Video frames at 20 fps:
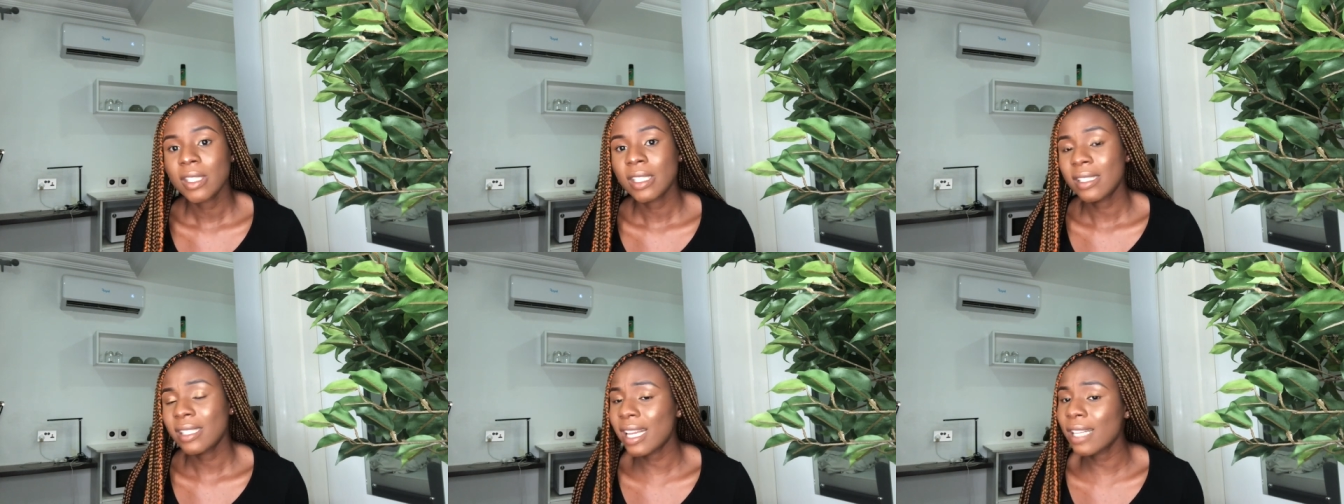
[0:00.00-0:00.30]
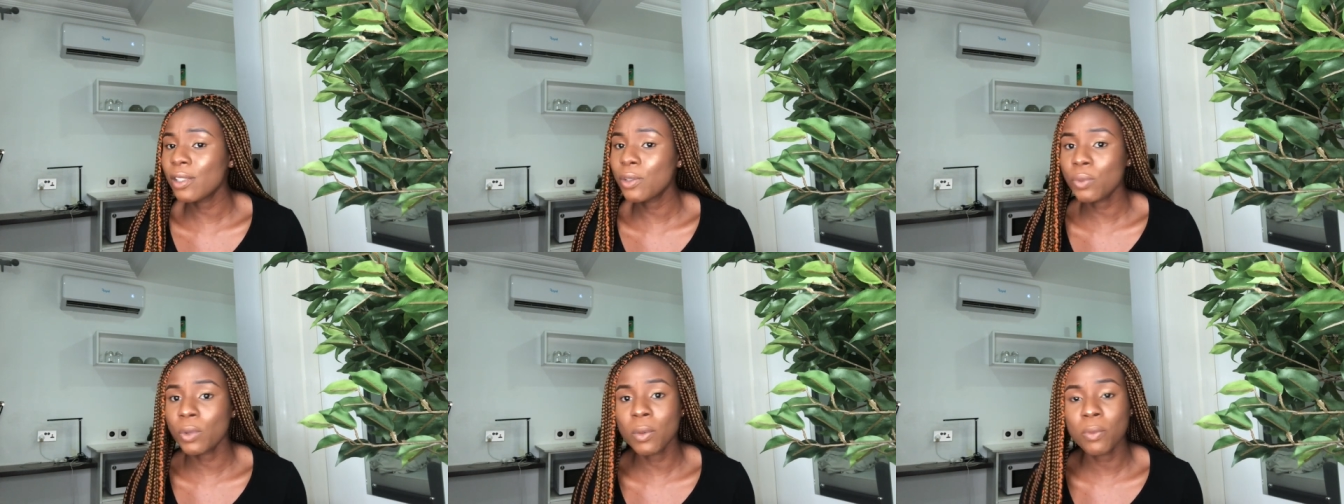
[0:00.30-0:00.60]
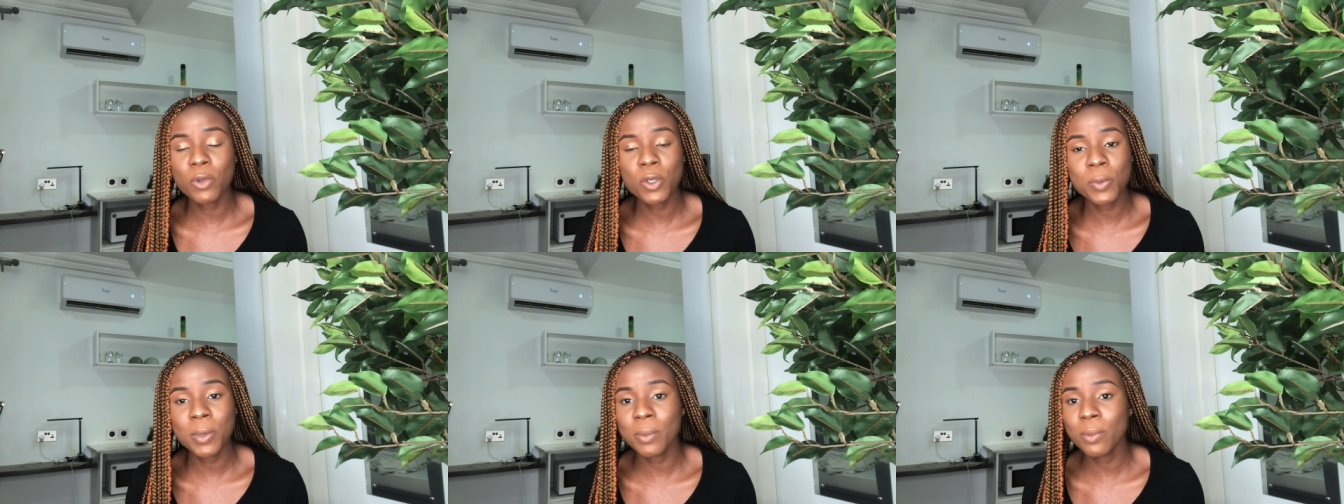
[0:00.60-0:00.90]
That is what
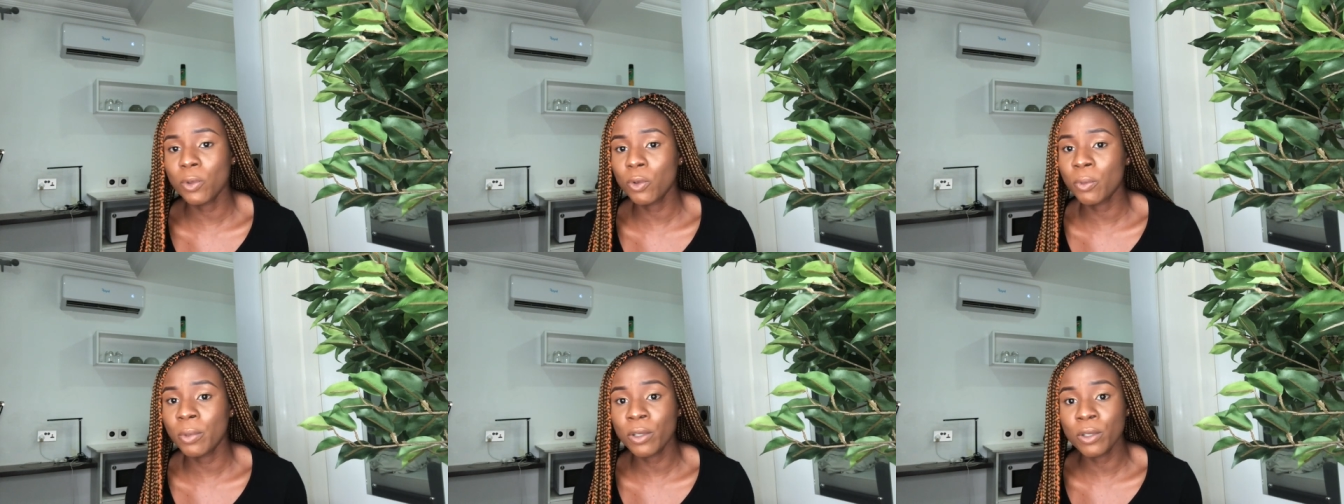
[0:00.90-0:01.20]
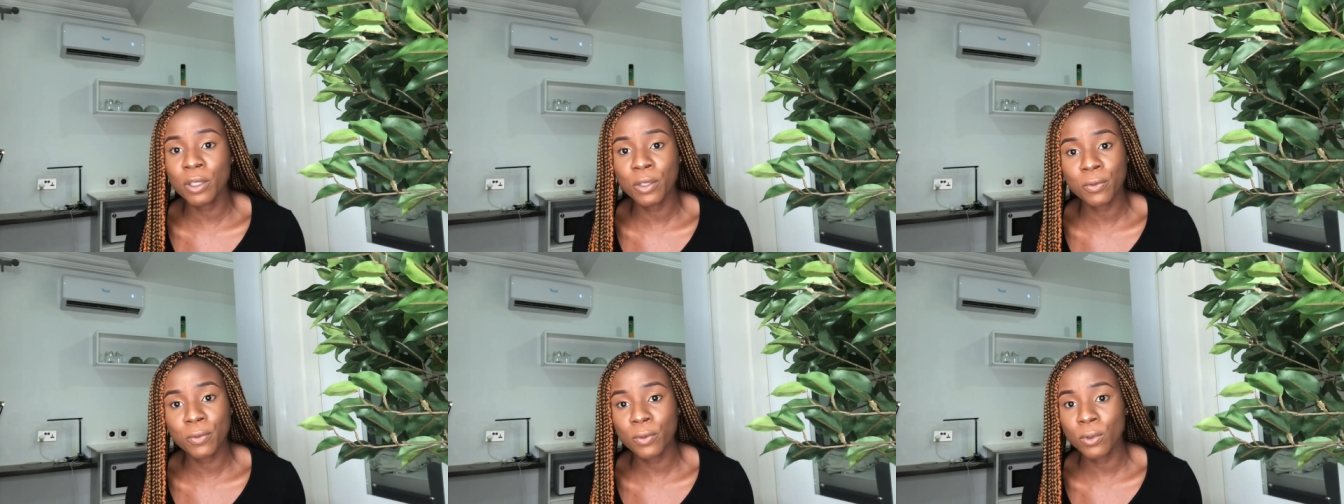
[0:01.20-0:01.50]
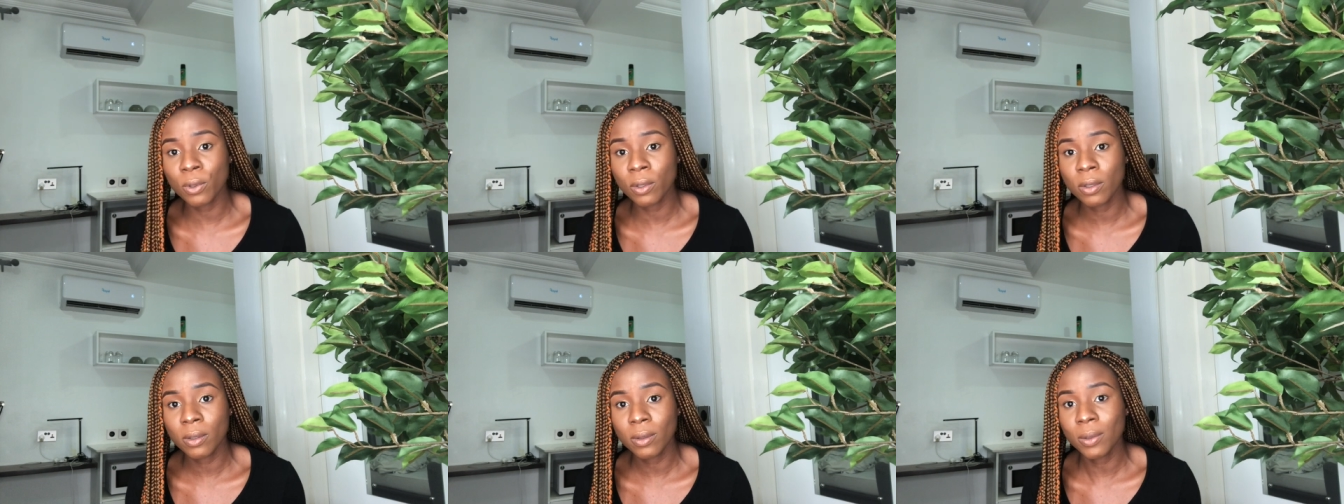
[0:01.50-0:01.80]
most people will be looking
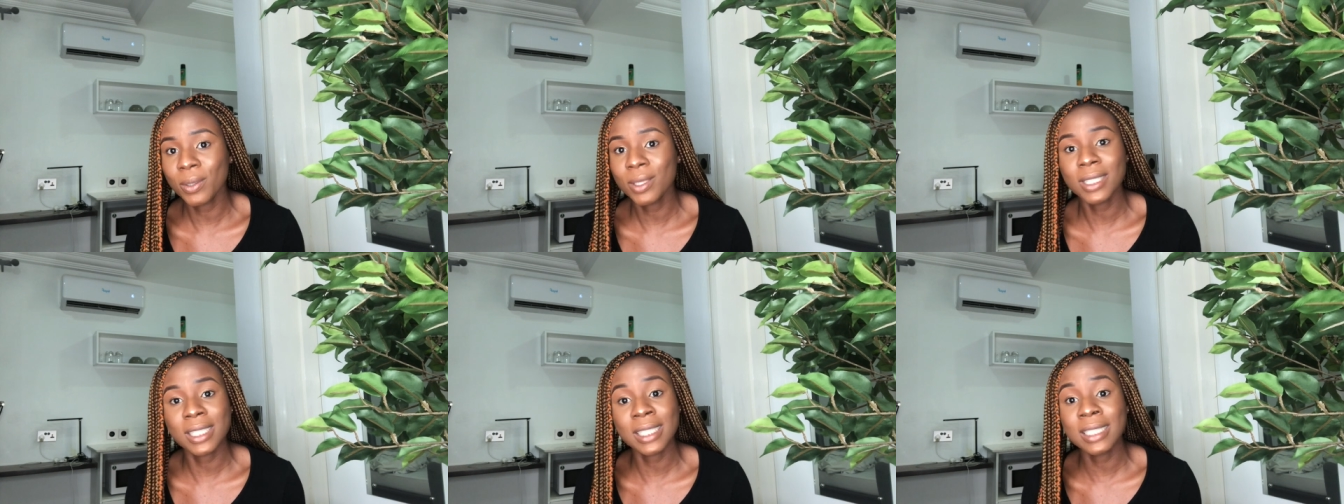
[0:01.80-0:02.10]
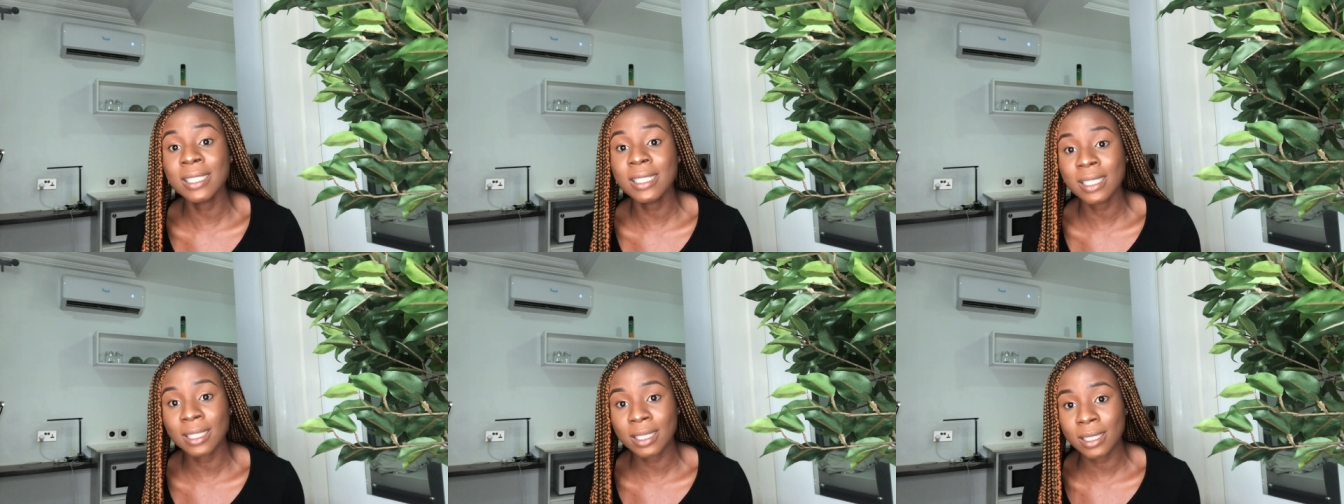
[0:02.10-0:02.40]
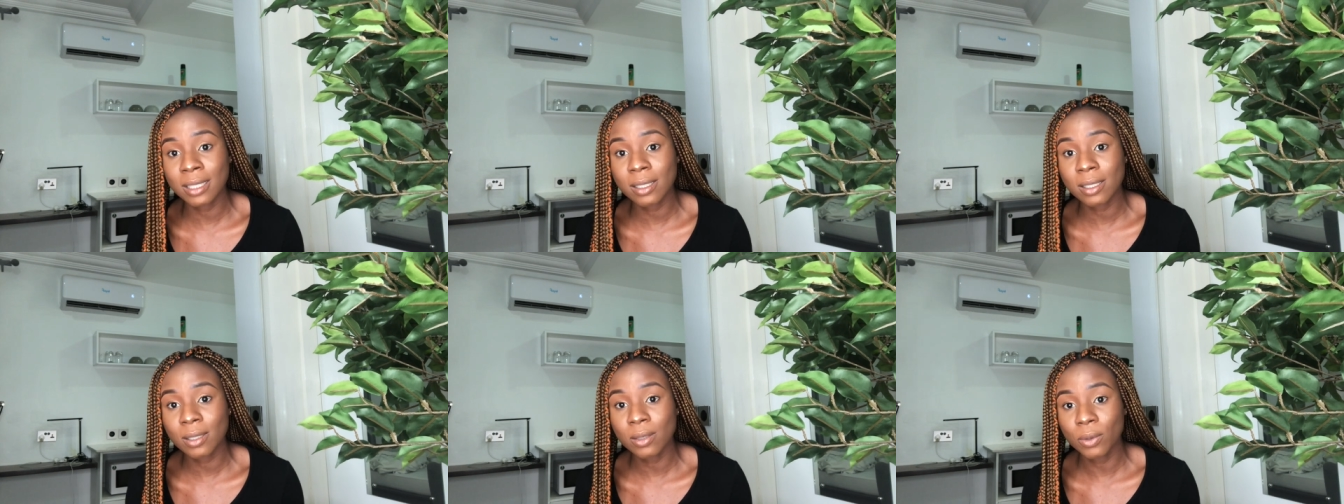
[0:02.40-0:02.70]
for on the
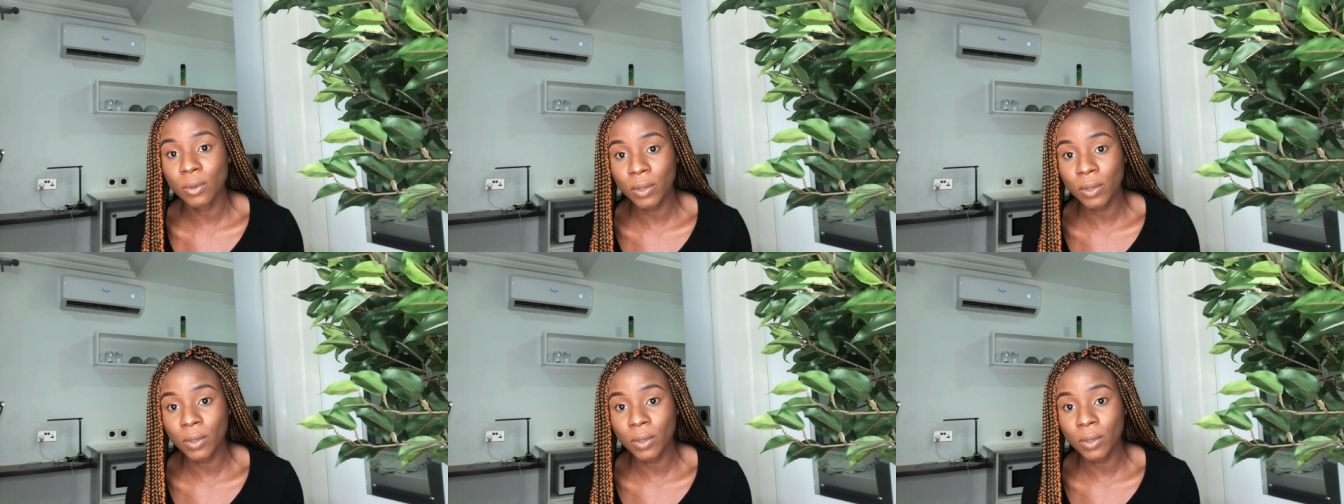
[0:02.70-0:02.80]
internet.